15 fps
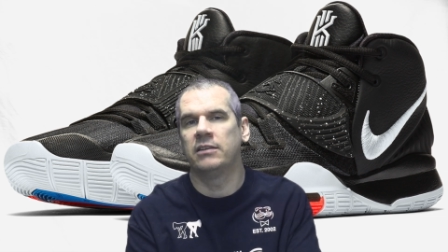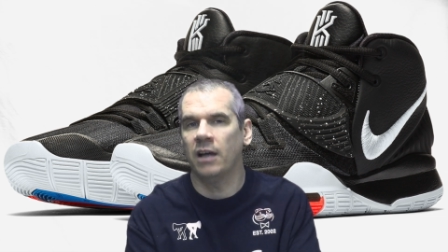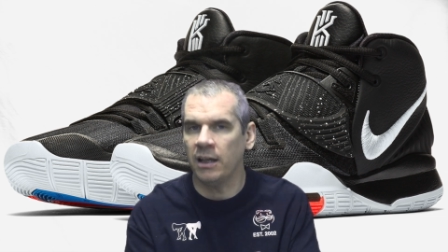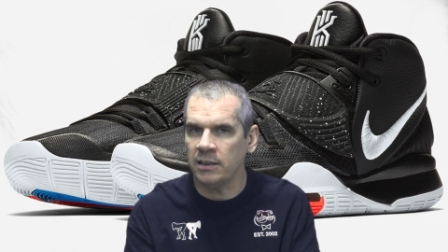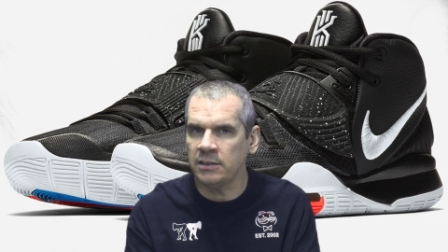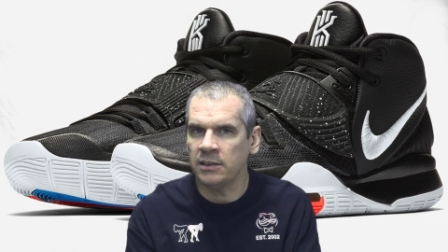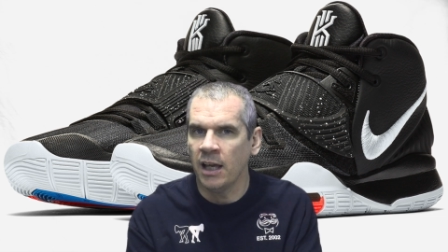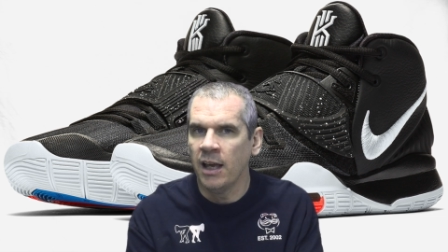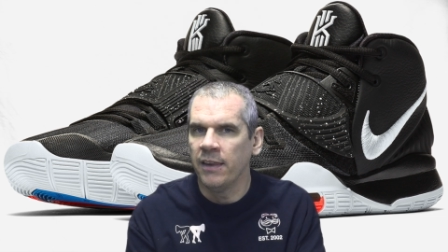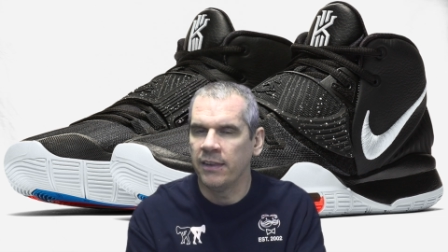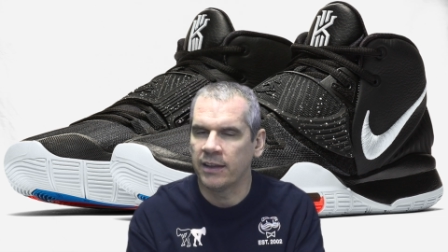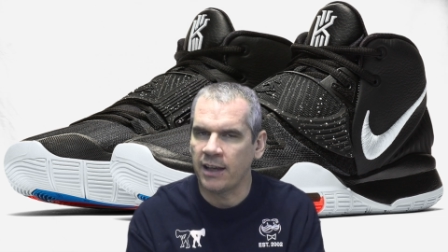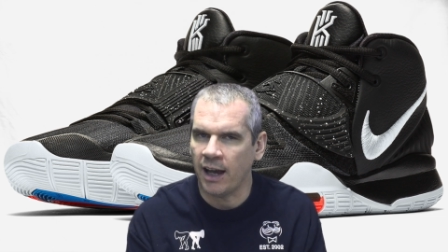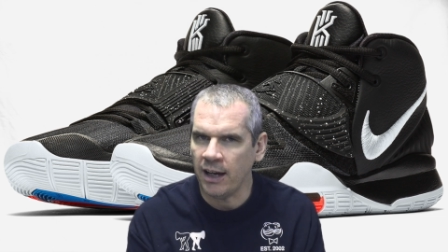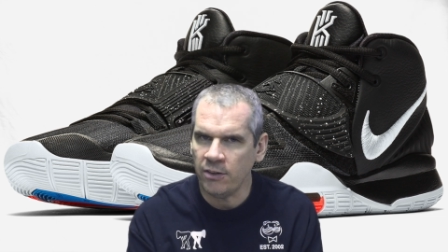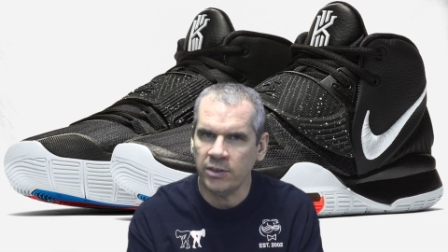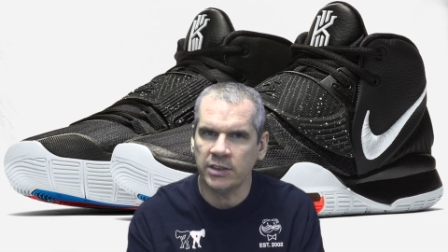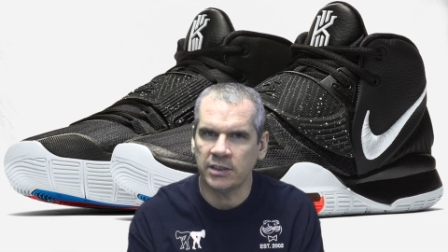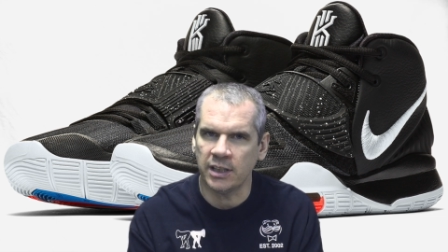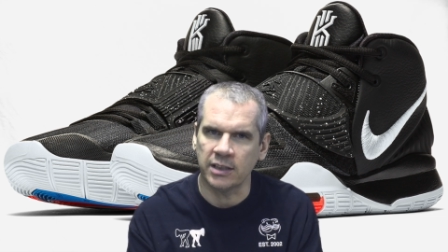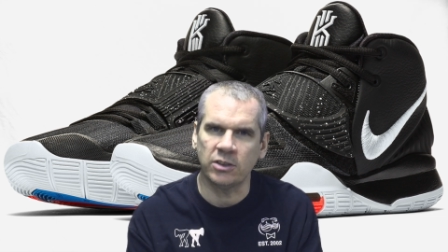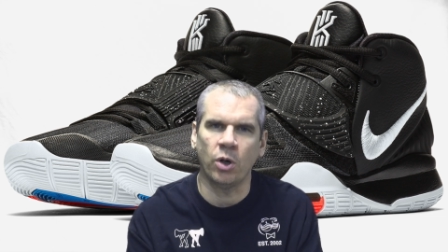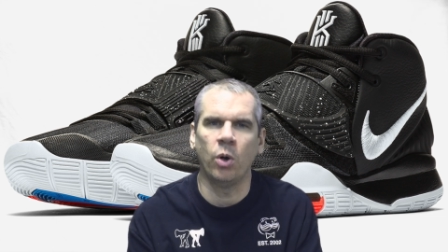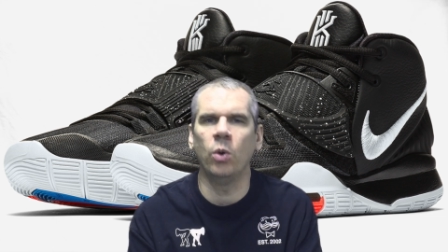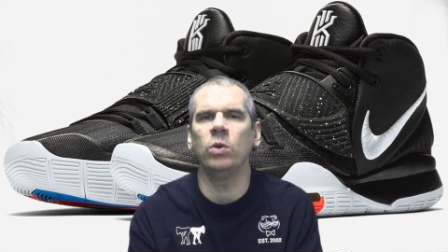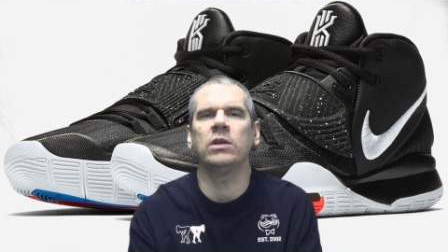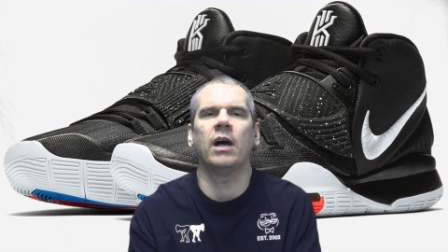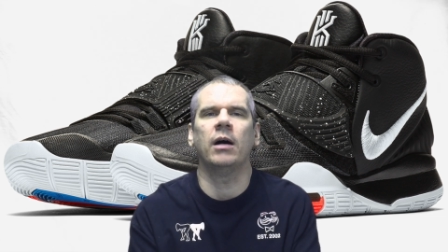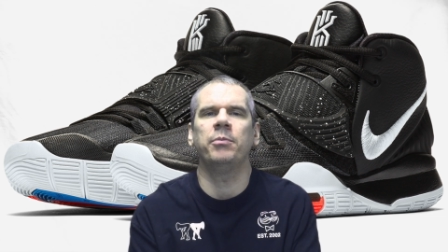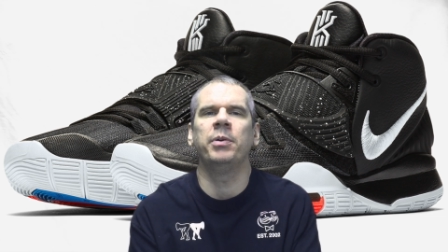Does the Kyrie 6
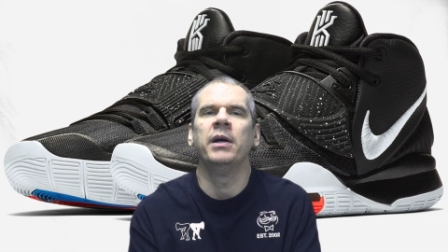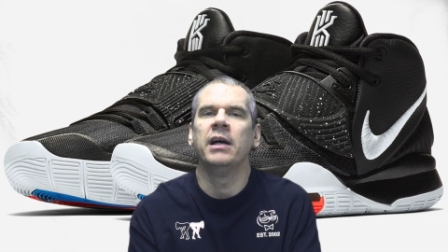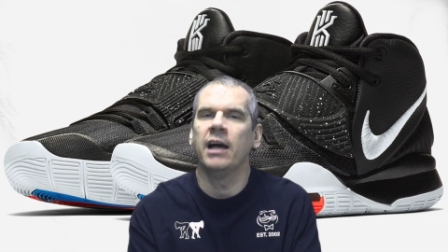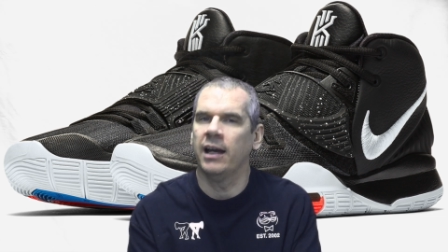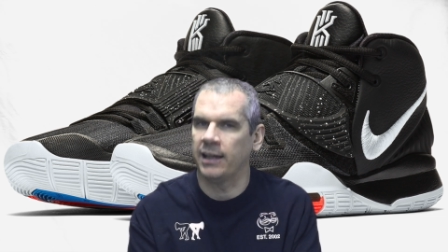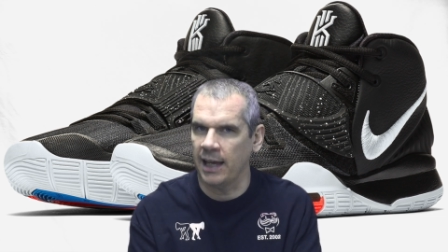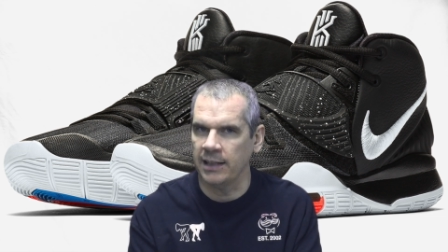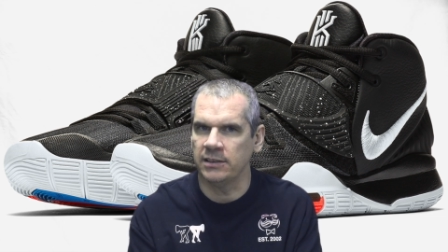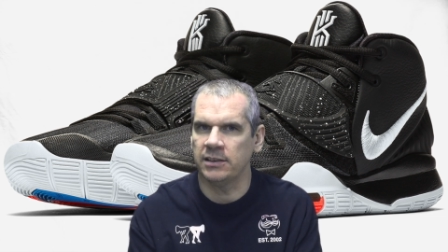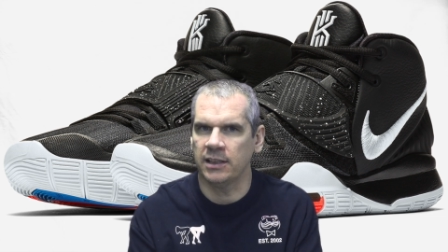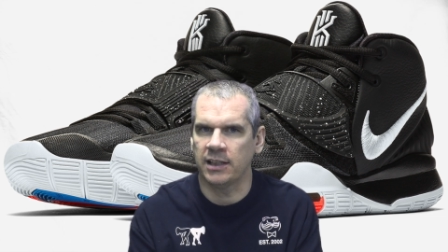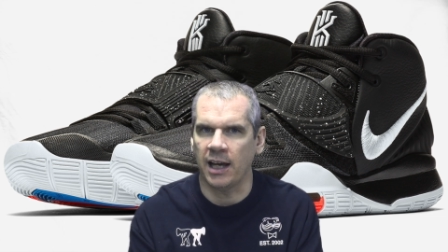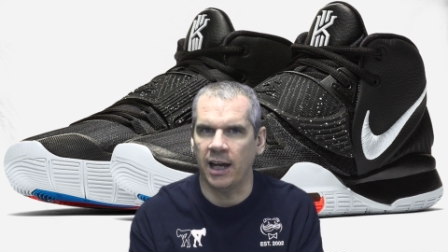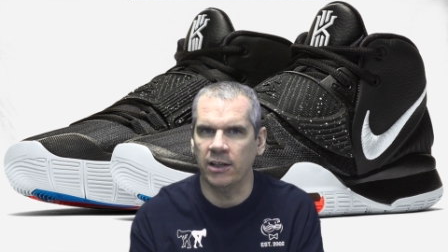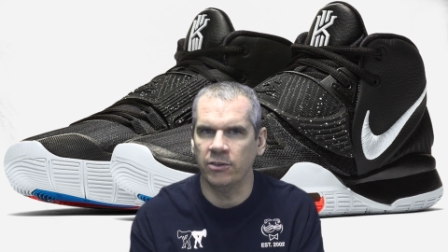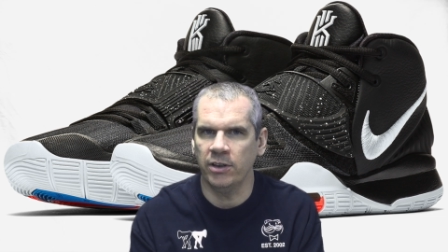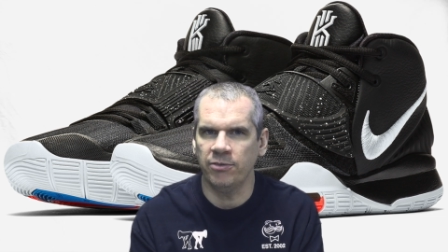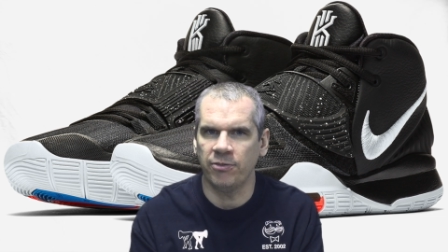hold up against the Kyrie